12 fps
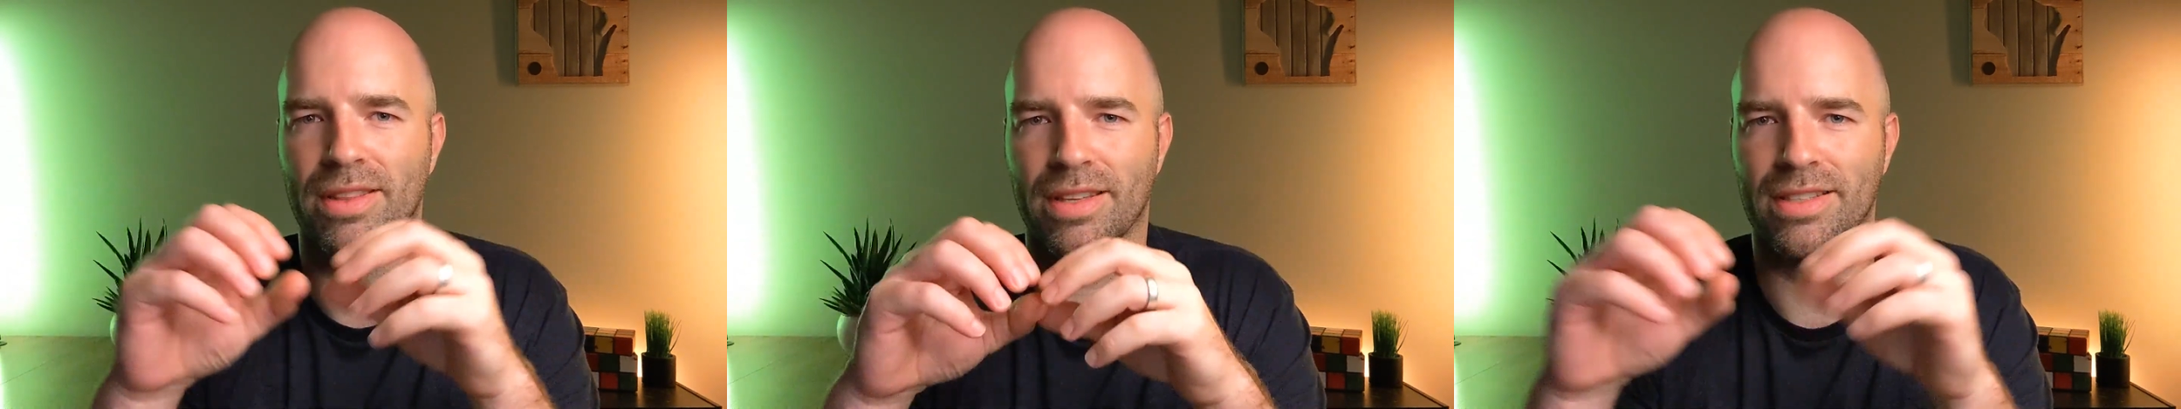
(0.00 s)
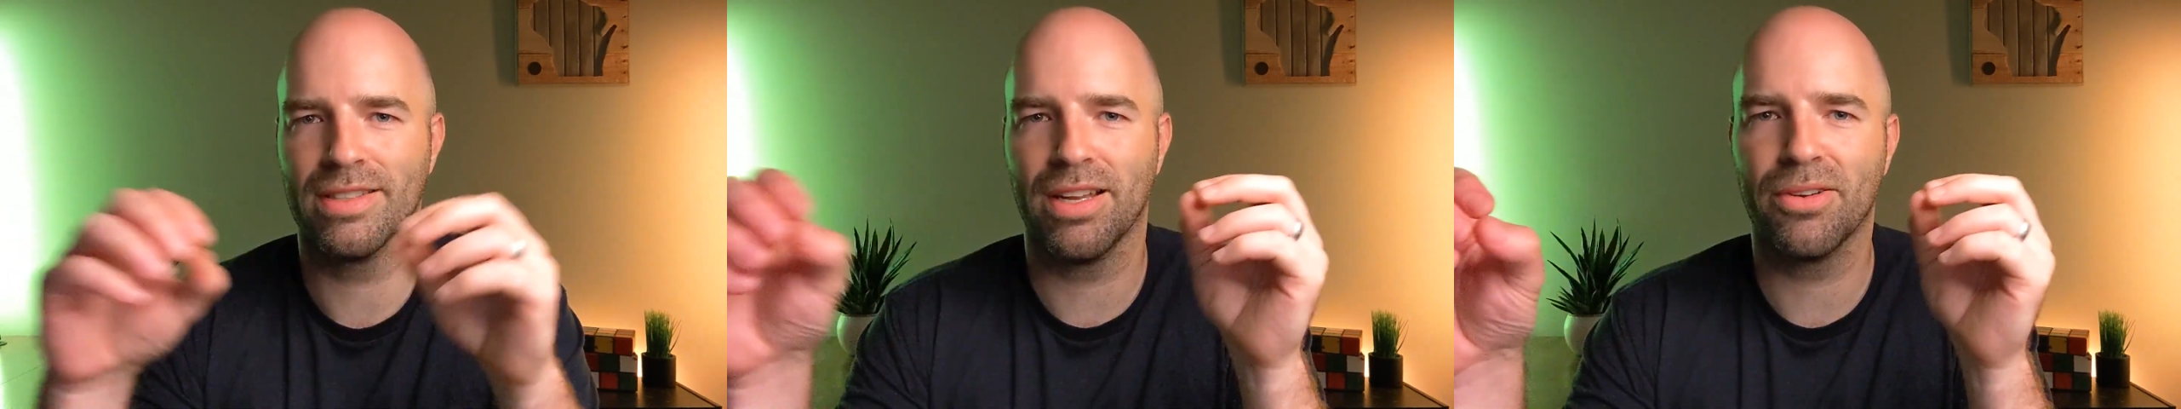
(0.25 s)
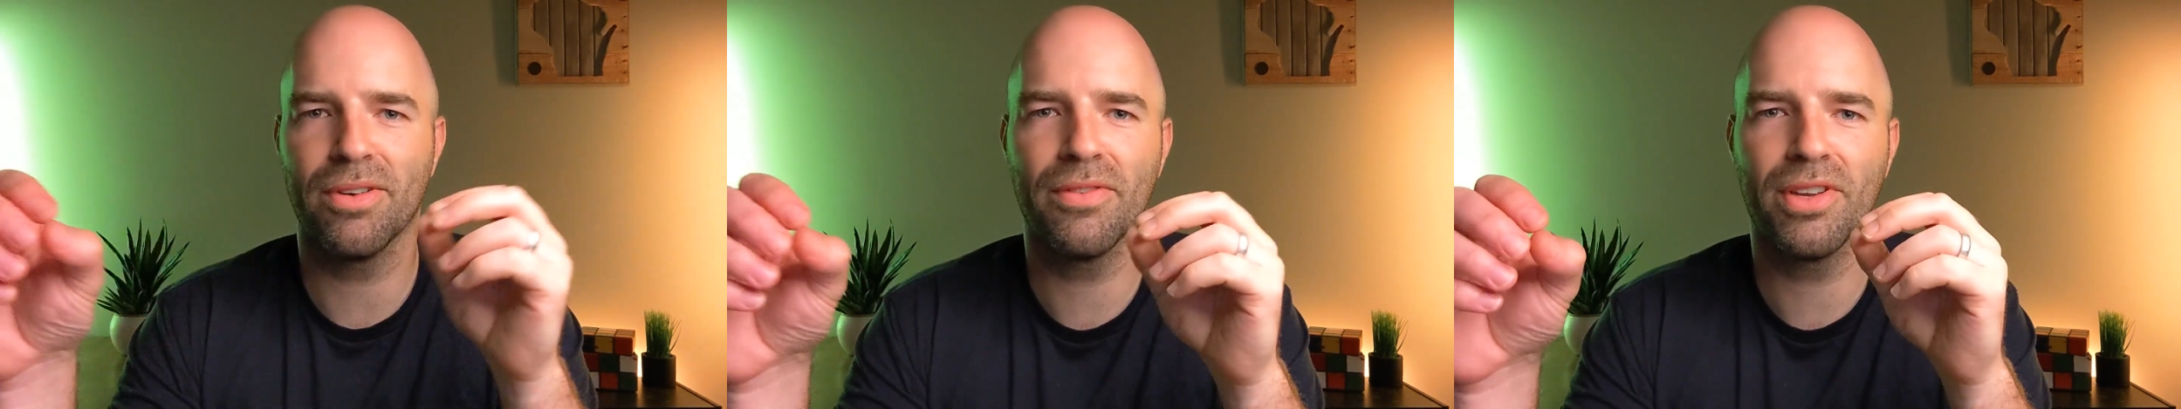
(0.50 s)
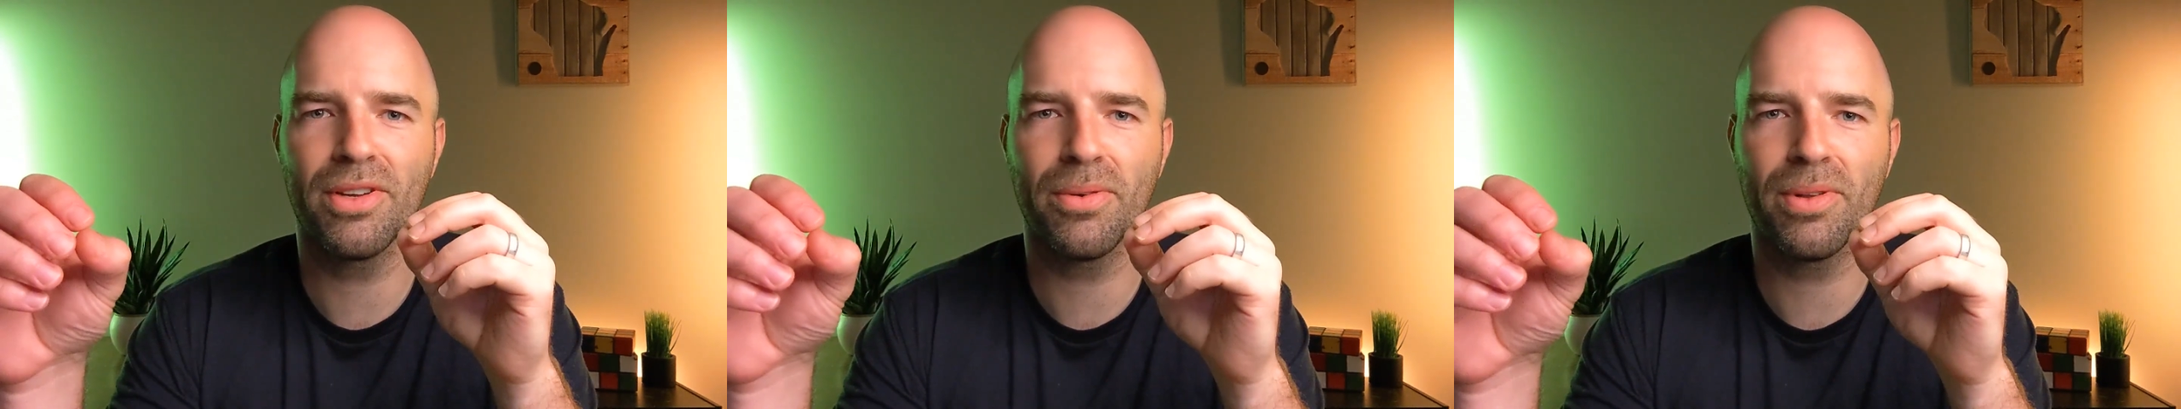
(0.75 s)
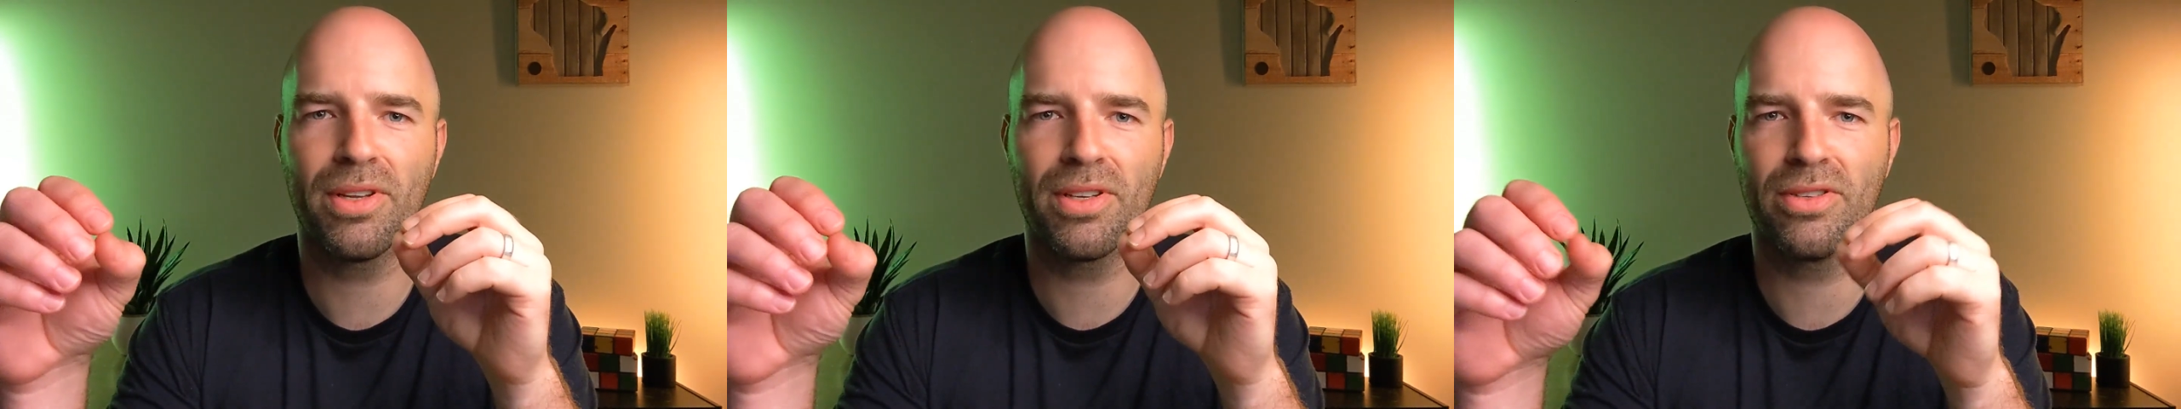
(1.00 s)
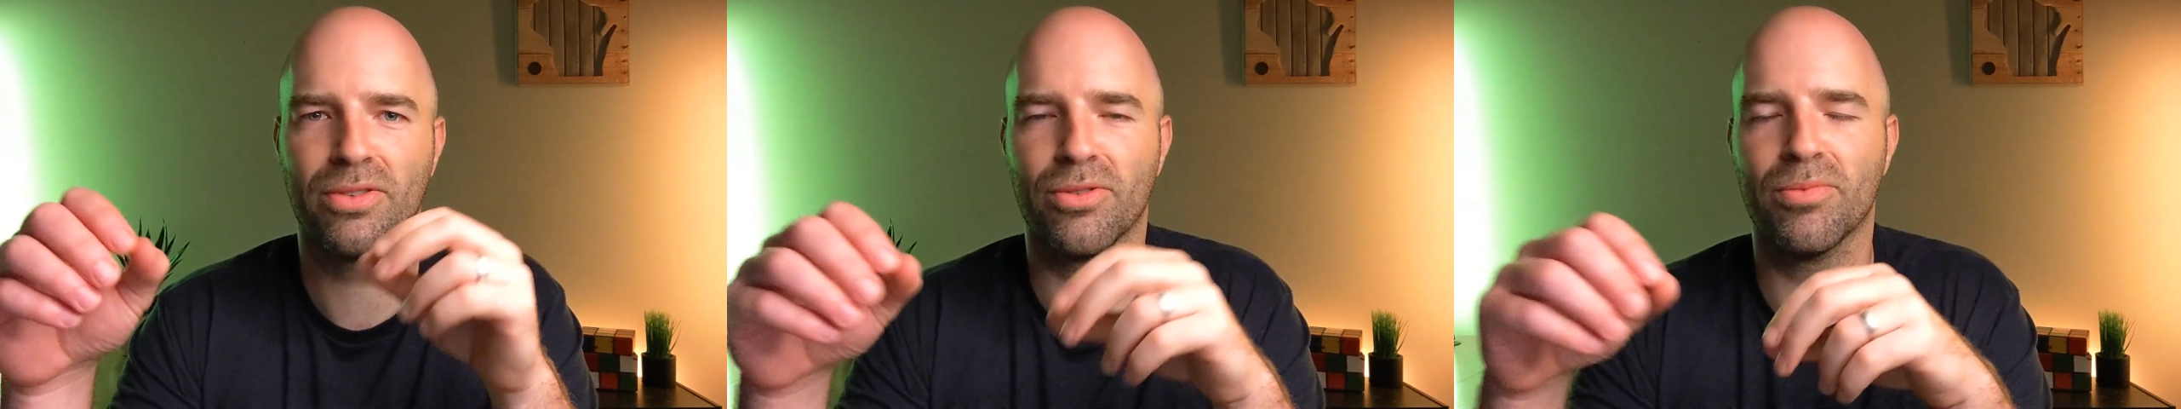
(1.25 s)
in the center of the
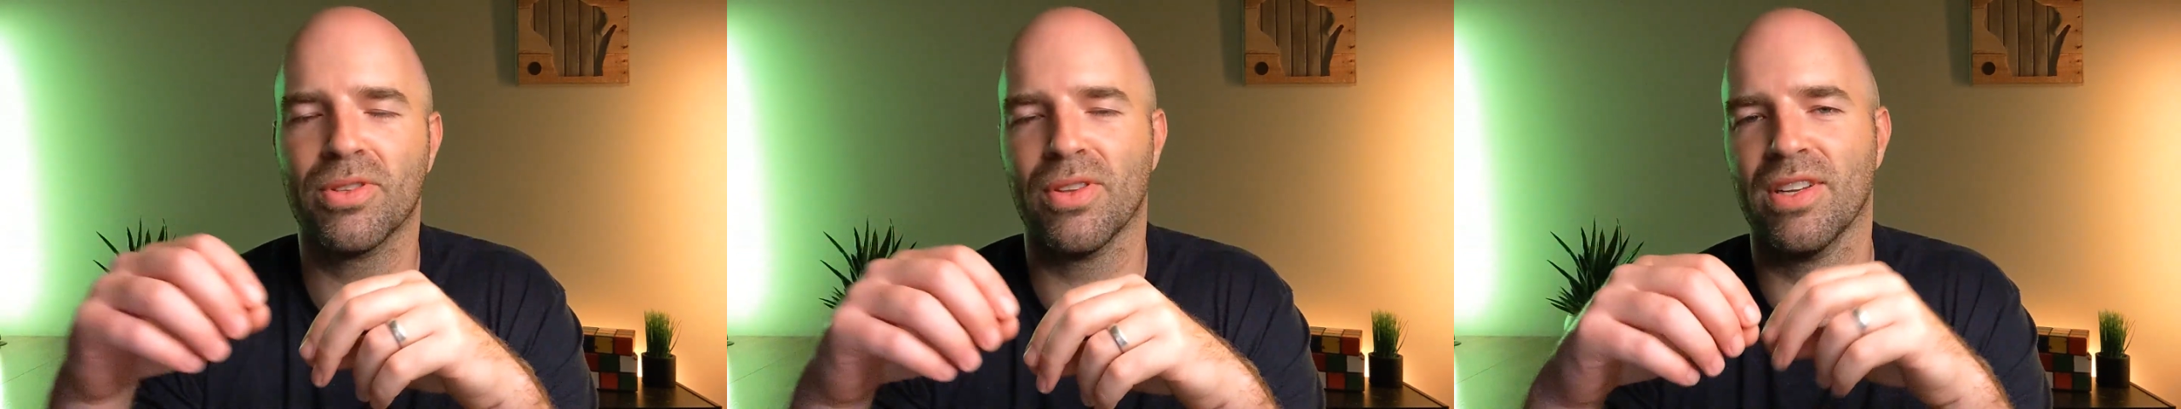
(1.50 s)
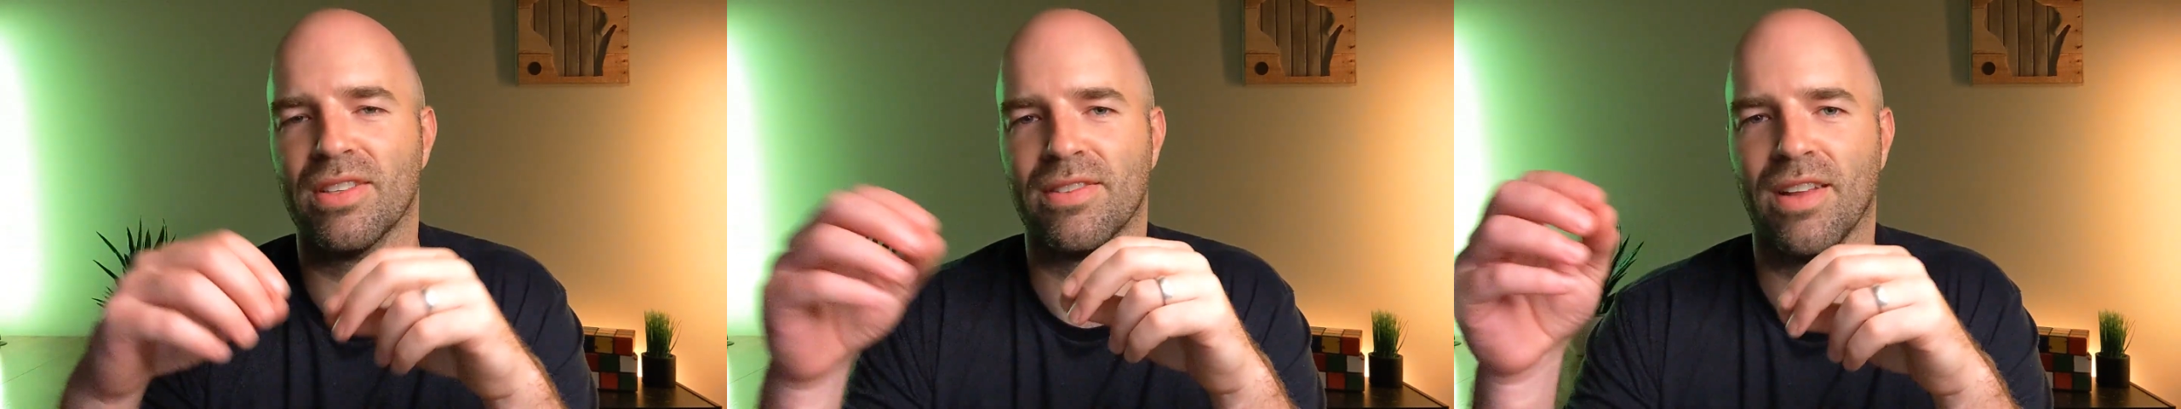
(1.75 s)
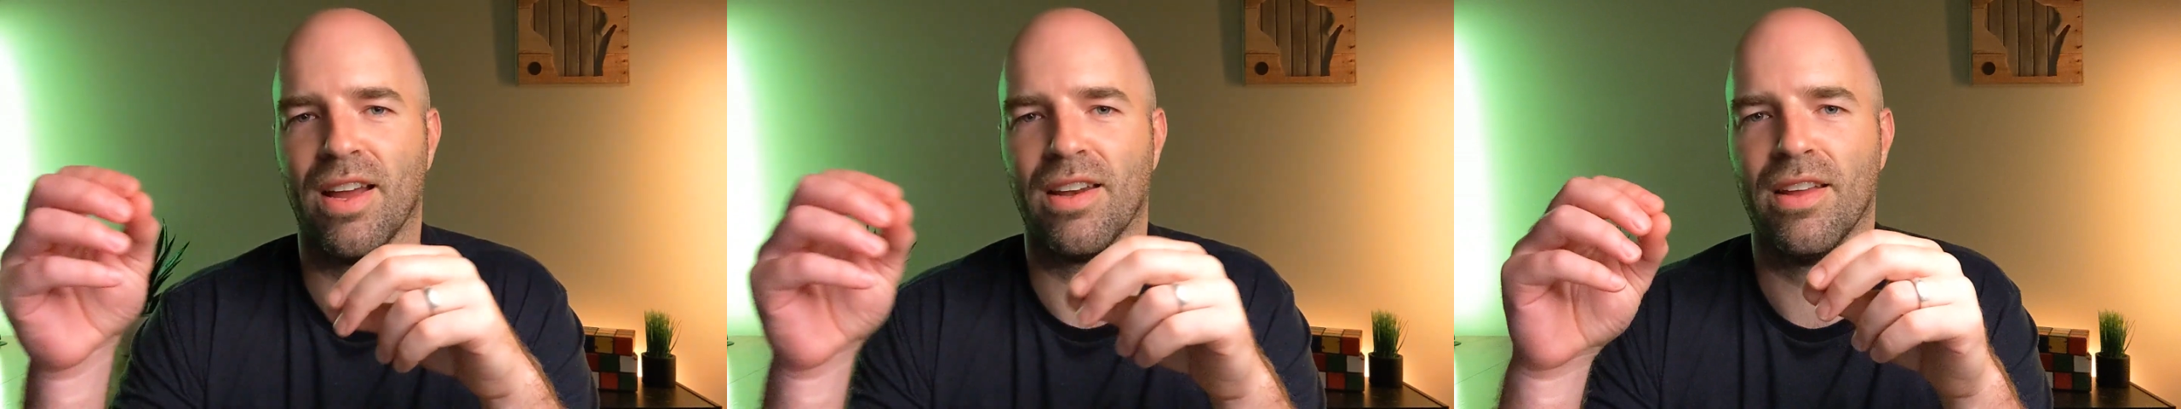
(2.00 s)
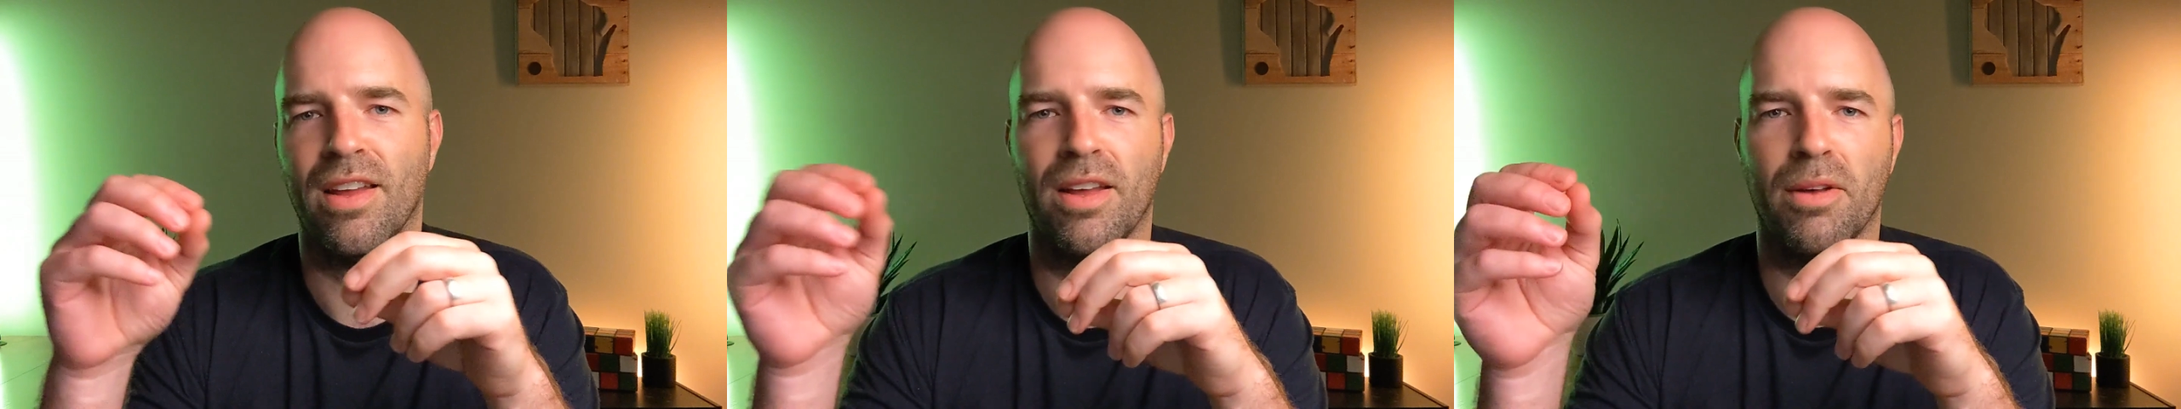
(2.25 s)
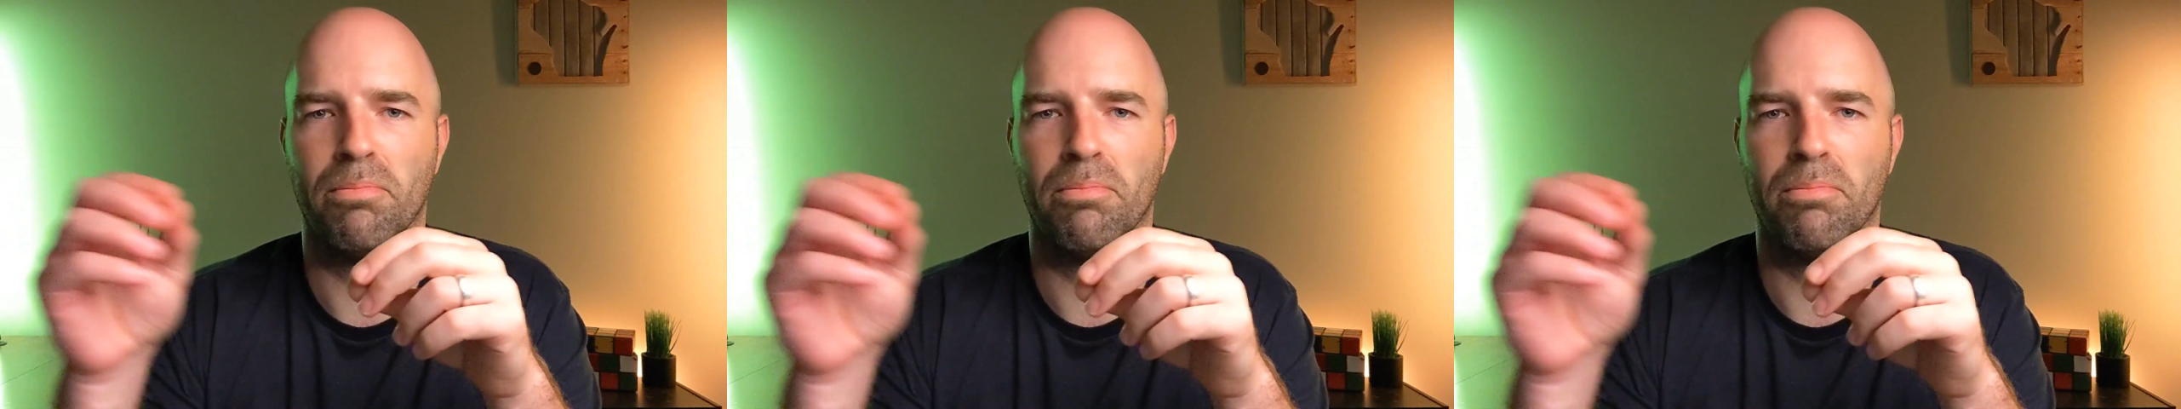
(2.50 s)
acrylic tube so that it's not